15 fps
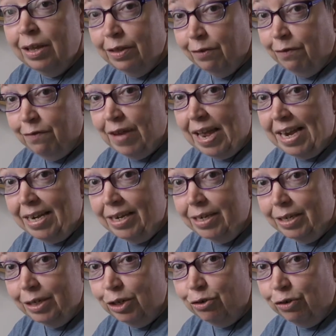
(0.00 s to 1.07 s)
the
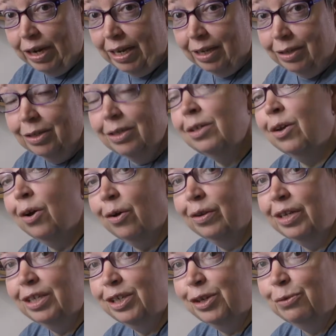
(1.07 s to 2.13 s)
Fender strings
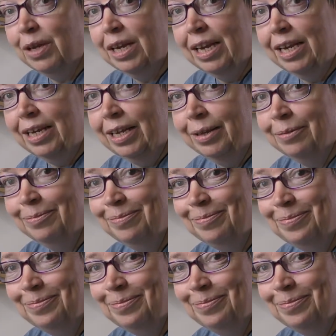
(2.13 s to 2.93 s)
on this ukulele.